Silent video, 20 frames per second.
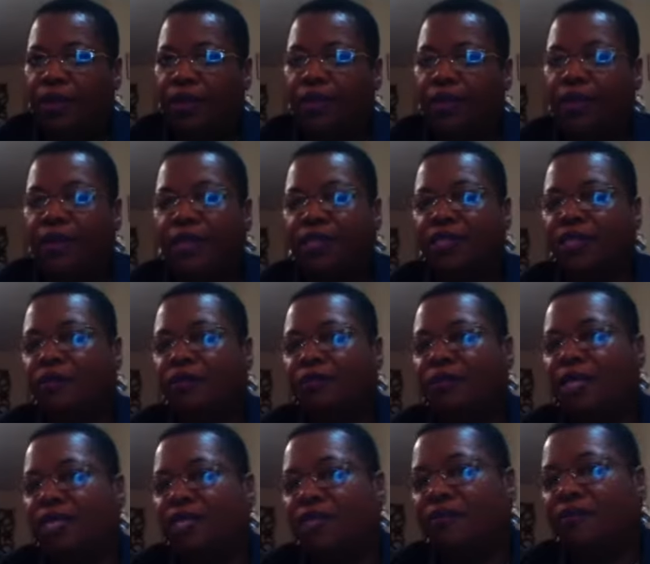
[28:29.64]
not so
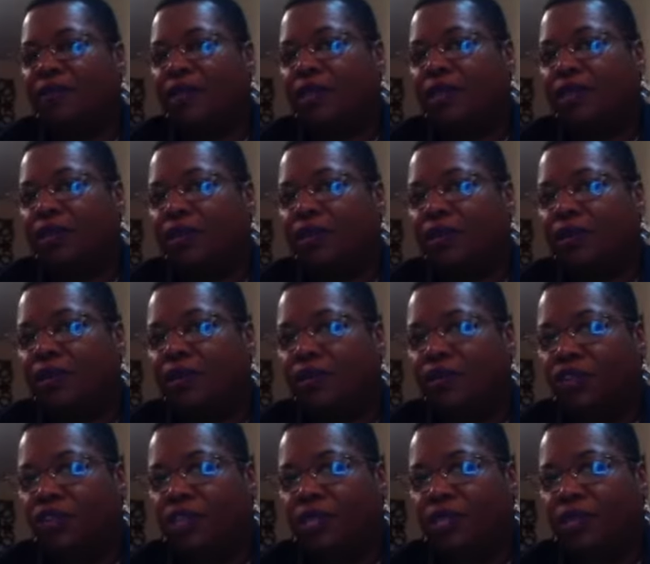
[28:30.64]
much of the
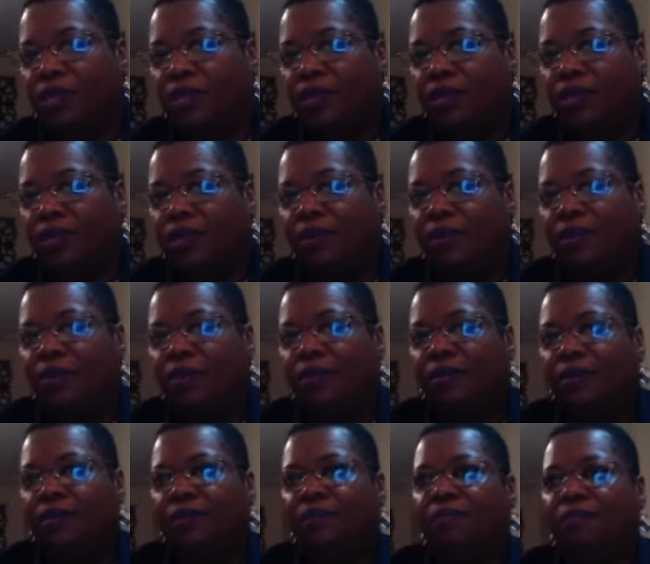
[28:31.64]
conclusion,
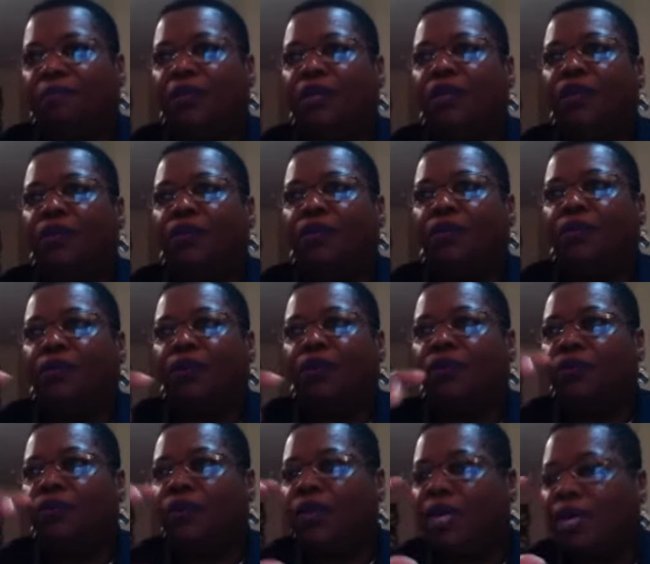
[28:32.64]
but
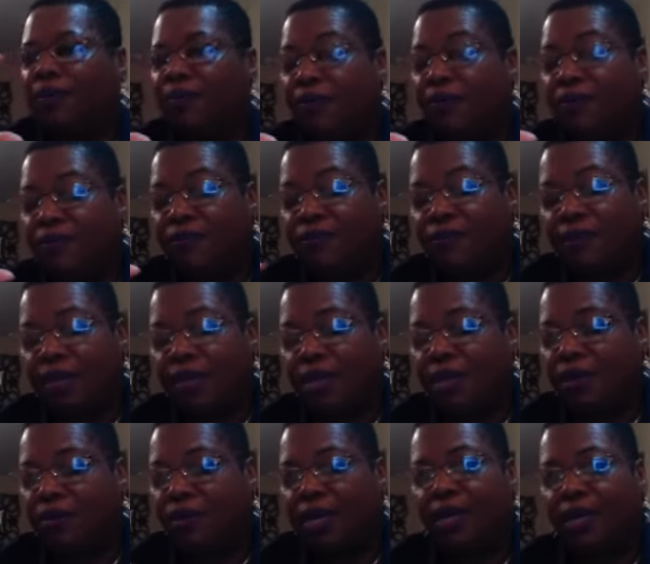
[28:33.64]
you have a
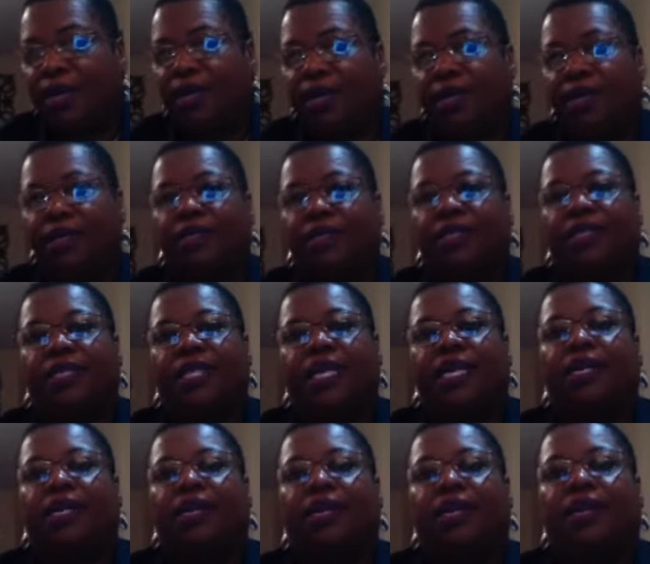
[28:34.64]
far greater
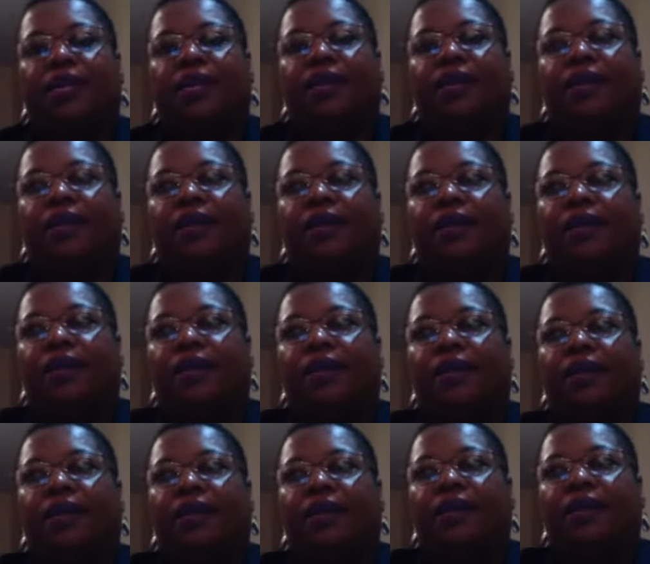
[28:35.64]
understanding
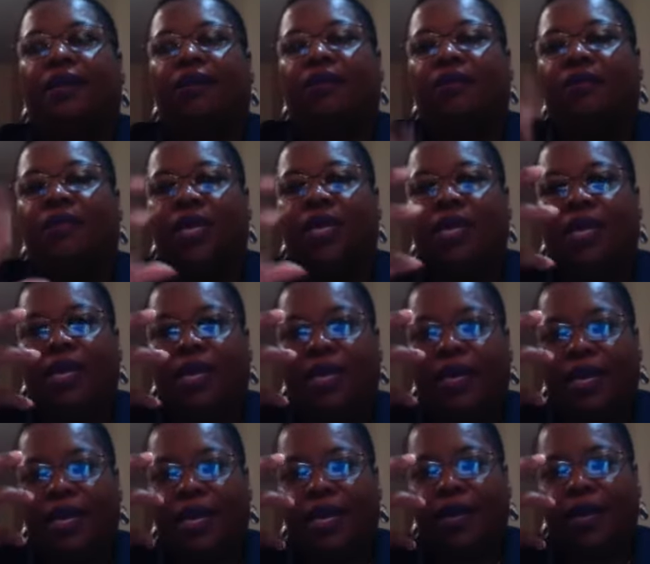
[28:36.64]
when
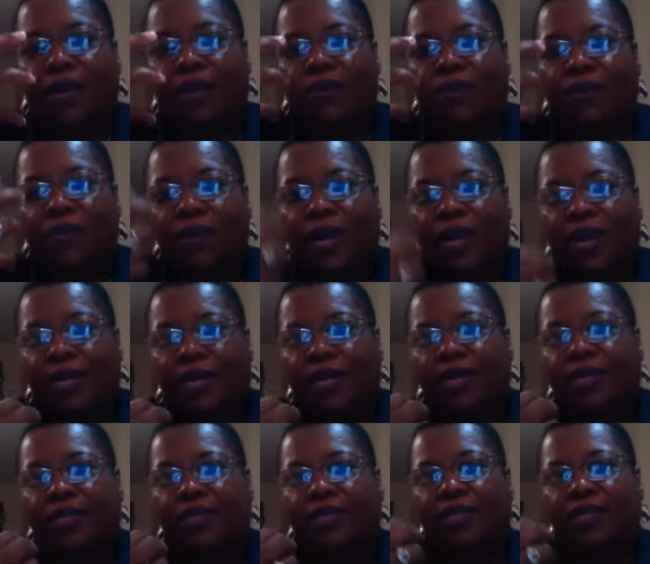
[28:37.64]
the
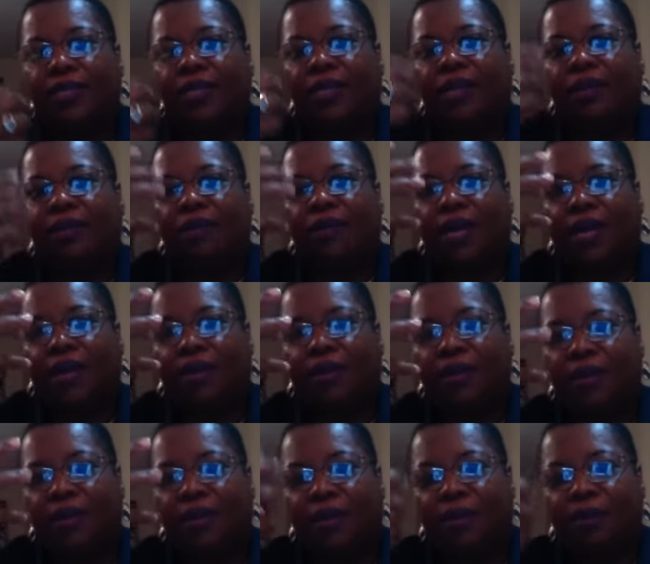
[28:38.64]
awareness
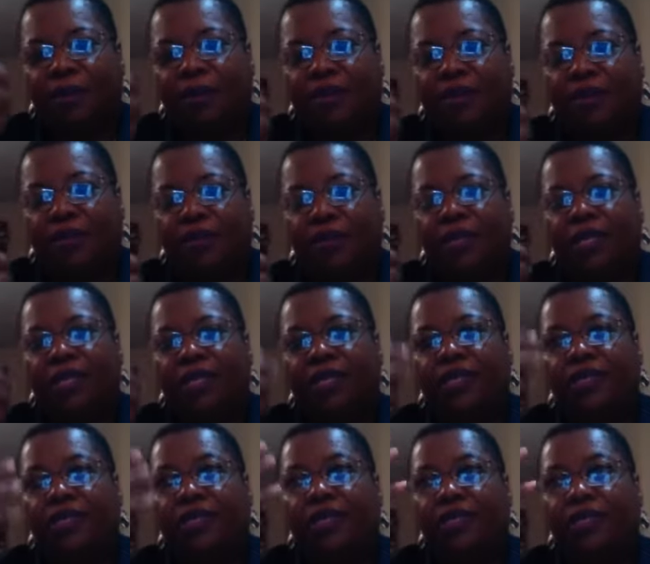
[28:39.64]
around the
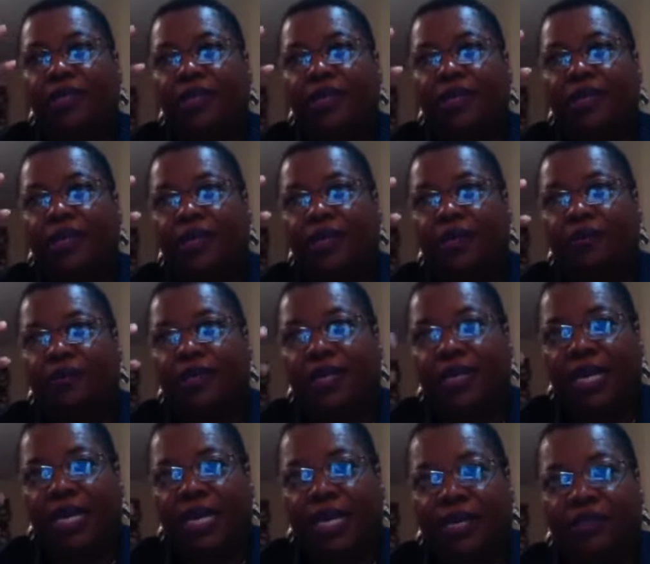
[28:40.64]
opportunities of
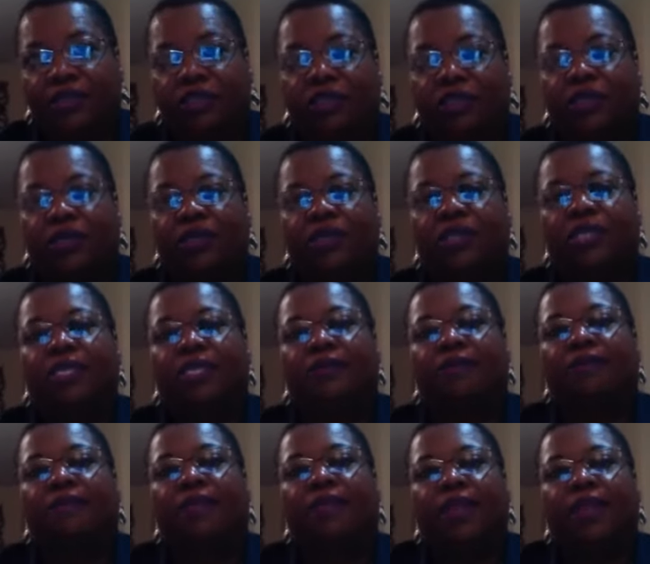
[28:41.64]
the answers
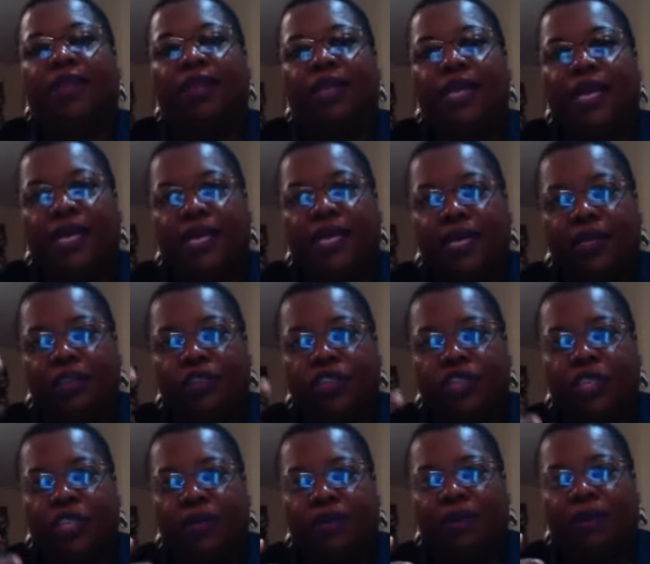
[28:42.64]
that can
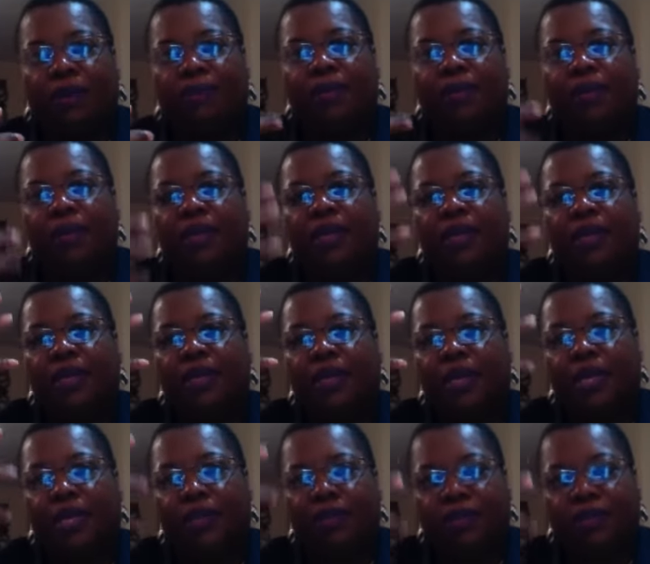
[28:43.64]
show up
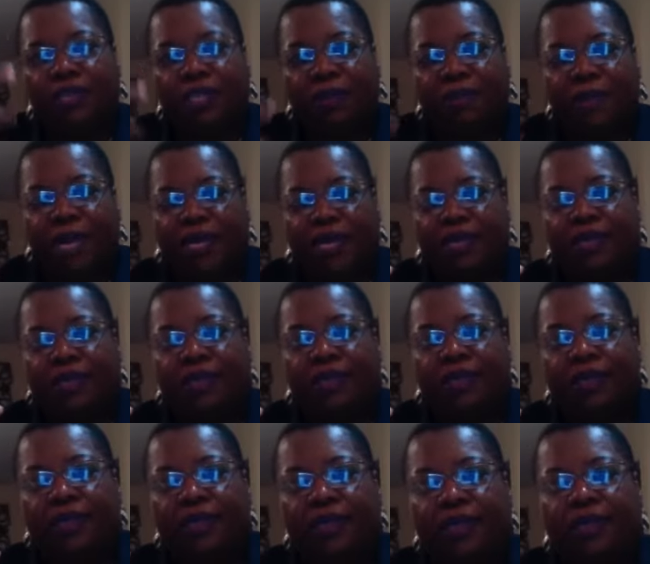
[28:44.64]
in your
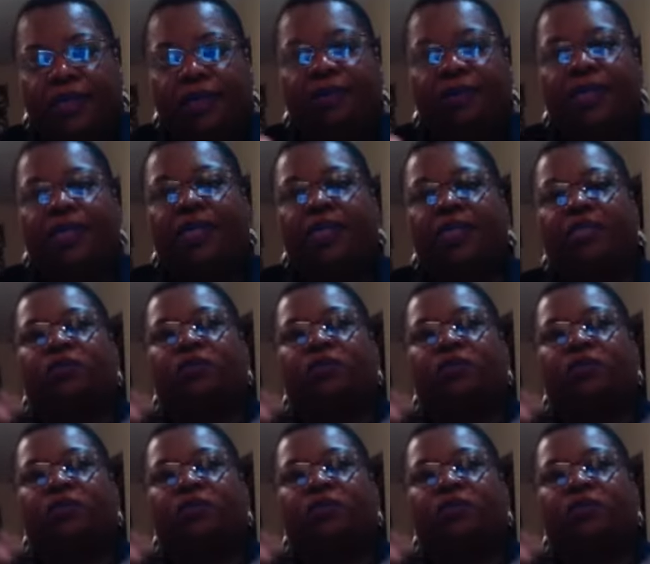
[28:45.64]
space. Because